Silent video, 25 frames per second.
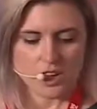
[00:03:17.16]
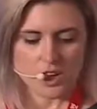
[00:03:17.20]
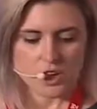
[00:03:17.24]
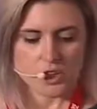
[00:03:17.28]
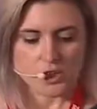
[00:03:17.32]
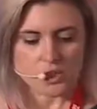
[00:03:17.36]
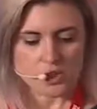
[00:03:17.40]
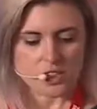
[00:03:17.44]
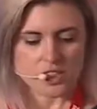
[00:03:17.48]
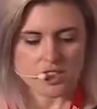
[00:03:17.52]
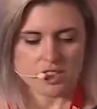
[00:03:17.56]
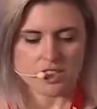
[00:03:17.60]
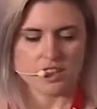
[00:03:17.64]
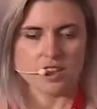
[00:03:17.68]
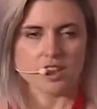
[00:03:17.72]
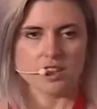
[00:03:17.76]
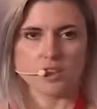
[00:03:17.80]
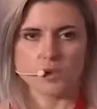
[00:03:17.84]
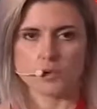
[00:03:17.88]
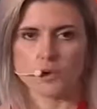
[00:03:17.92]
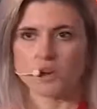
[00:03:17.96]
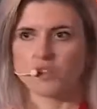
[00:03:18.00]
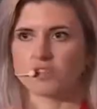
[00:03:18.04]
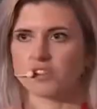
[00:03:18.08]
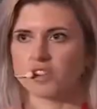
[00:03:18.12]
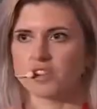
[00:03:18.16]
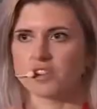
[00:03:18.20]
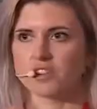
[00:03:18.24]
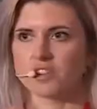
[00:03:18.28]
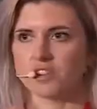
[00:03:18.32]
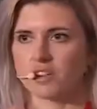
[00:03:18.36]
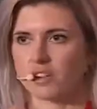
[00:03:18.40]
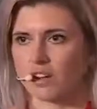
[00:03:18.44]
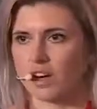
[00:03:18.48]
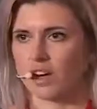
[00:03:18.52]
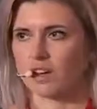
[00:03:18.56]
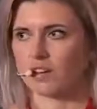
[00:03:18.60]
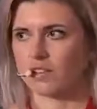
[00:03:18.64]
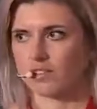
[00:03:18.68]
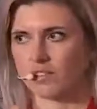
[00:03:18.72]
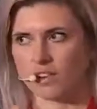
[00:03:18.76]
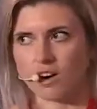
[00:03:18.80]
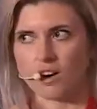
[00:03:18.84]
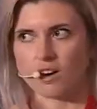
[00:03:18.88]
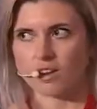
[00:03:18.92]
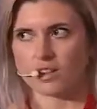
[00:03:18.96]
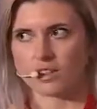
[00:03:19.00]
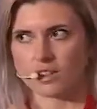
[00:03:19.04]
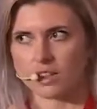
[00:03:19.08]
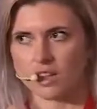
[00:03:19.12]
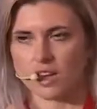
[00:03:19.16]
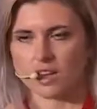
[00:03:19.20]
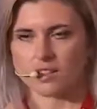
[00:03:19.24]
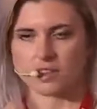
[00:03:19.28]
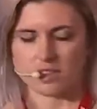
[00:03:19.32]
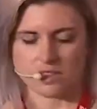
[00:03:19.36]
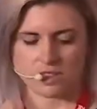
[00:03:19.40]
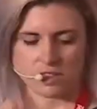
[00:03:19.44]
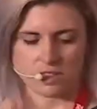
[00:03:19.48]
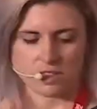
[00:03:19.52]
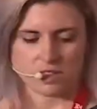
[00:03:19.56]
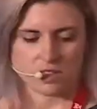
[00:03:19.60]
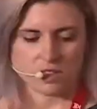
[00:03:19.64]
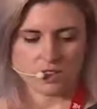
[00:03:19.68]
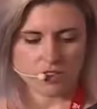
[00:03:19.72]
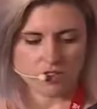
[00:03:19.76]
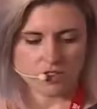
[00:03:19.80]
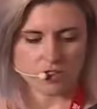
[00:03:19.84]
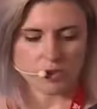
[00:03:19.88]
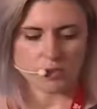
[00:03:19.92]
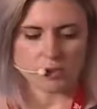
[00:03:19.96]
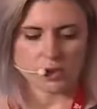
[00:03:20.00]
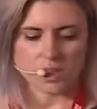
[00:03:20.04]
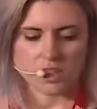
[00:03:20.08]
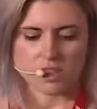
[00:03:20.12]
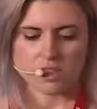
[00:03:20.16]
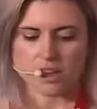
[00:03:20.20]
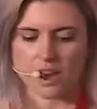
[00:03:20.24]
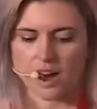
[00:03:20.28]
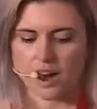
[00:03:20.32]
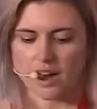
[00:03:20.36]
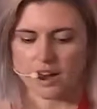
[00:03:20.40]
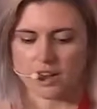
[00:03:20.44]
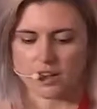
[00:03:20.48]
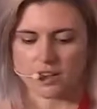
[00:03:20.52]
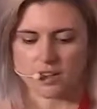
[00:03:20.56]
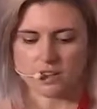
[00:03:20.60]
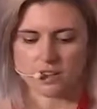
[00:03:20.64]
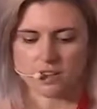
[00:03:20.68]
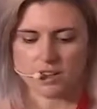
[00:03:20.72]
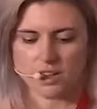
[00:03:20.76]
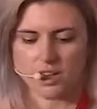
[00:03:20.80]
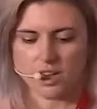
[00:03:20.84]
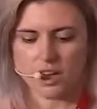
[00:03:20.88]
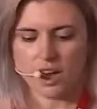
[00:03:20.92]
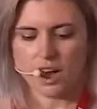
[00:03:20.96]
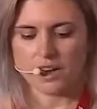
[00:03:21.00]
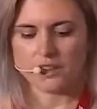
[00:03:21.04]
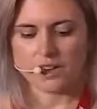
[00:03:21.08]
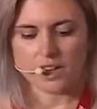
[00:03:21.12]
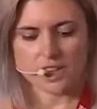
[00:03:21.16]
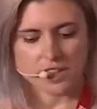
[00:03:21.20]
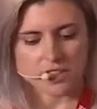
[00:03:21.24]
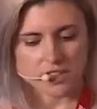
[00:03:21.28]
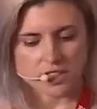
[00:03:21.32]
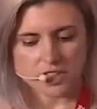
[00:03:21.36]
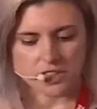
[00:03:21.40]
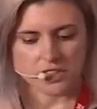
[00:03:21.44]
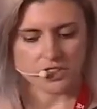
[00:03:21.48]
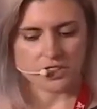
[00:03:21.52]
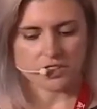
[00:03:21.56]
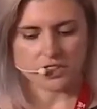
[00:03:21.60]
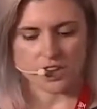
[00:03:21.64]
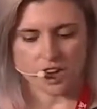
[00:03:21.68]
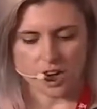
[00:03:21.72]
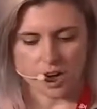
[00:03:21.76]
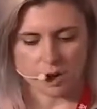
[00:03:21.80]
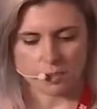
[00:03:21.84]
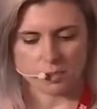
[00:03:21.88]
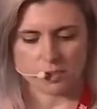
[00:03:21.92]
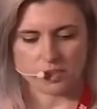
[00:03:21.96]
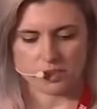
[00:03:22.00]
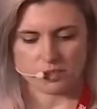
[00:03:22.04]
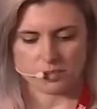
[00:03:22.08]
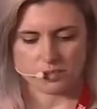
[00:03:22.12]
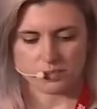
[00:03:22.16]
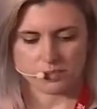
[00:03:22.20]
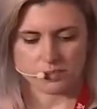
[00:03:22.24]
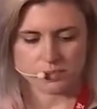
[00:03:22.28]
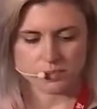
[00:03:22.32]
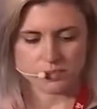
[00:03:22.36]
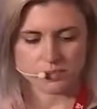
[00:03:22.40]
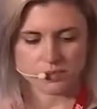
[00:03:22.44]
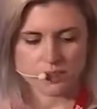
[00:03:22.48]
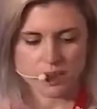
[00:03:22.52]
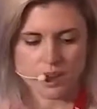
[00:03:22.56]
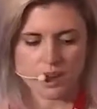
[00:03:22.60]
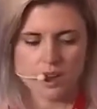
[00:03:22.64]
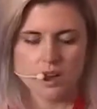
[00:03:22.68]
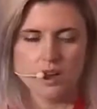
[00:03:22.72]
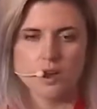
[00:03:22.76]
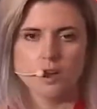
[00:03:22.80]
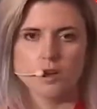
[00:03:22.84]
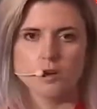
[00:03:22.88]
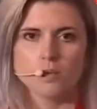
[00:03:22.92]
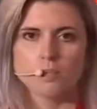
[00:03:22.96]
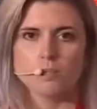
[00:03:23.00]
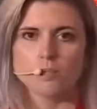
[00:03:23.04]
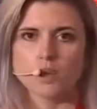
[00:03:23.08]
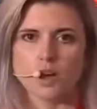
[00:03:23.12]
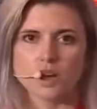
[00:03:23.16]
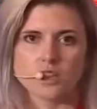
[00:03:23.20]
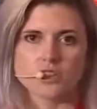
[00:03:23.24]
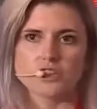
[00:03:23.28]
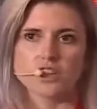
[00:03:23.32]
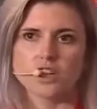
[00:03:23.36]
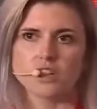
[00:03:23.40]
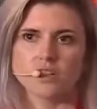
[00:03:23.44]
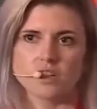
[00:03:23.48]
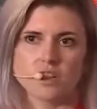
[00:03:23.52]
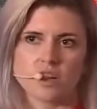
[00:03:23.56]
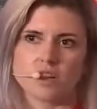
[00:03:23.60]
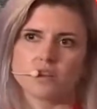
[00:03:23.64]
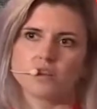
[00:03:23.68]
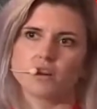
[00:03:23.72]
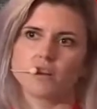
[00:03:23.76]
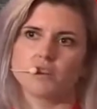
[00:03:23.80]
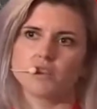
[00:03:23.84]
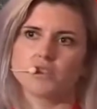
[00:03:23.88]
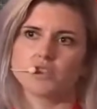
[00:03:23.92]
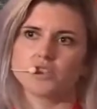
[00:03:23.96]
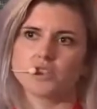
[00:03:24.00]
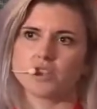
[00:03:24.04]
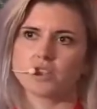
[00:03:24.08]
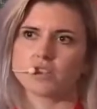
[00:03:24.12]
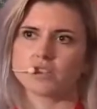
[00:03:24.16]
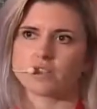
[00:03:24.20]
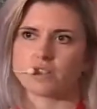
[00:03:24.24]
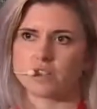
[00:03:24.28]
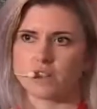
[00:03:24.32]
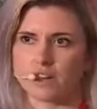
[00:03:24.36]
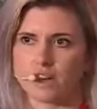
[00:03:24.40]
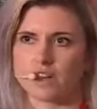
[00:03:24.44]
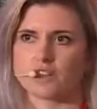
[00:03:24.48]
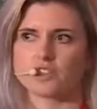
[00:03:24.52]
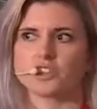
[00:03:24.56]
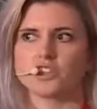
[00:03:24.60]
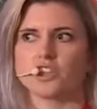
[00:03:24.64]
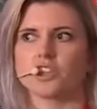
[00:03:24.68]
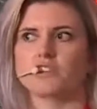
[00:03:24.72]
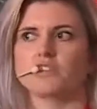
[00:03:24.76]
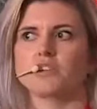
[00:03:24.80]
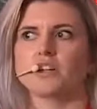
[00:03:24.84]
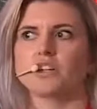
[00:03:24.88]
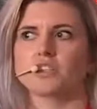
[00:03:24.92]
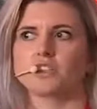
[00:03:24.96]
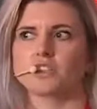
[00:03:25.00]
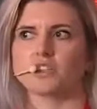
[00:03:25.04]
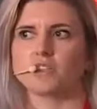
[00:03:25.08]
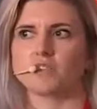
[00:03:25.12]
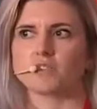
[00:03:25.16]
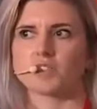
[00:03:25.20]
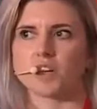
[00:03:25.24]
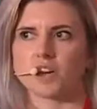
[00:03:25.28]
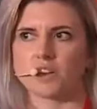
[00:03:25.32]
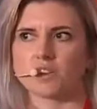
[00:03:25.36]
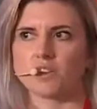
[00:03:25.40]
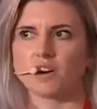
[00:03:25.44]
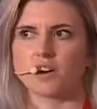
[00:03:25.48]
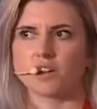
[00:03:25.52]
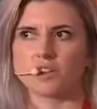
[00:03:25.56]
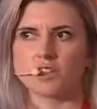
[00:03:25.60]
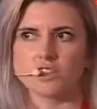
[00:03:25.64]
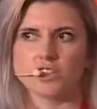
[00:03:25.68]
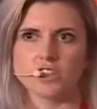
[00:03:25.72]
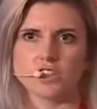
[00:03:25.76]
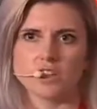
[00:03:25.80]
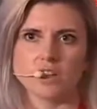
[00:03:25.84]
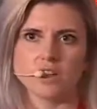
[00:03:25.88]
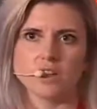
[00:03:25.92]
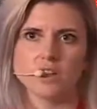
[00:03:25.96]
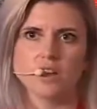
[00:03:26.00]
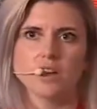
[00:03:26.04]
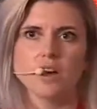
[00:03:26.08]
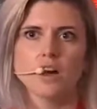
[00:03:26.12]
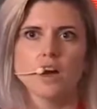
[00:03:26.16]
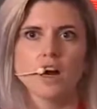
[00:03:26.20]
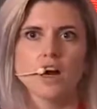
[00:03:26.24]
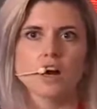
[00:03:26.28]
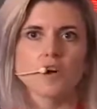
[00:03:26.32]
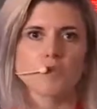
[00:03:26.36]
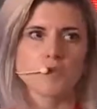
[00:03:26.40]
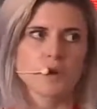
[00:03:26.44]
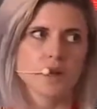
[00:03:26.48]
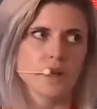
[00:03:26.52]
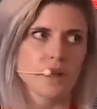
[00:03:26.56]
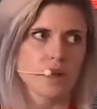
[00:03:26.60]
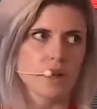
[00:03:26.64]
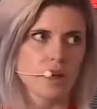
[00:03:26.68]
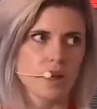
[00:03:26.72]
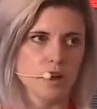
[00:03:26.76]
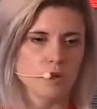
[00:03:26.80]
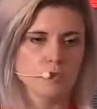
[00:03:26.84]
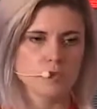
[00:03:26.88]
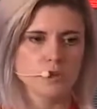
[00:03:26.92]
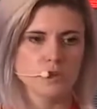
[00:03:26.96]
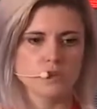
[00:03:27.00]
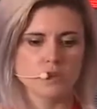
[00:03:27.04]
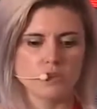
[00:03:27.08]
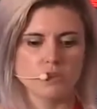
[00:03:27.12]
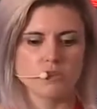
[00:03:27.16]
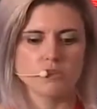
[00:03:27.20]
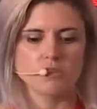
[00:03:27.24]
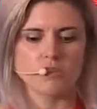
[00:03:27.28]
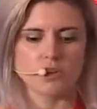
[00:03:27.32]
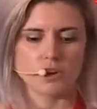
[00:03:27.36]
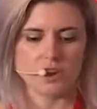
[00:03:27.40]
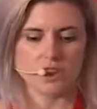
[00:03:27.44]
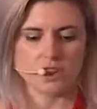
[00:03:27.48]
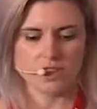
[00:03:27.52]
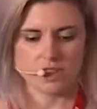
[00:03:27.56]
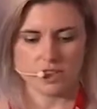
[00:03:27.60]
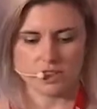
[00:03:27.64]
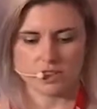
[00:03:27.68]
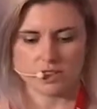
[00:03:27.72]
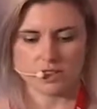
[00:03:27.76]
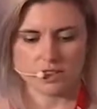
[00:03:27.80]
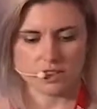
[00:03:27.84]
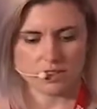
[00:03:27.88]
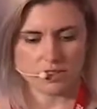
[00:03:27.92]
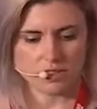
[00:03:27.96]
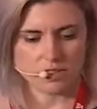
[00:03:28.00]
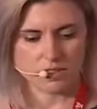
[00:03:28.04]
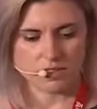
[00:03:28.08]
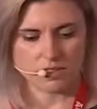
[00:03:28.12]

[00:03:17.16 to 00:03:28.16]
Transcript: You can see that we've learned a lot of hard lessons from these hacks, and they continue to happen. Blockchain technology is the next generation of technology, and we can help to avoid this.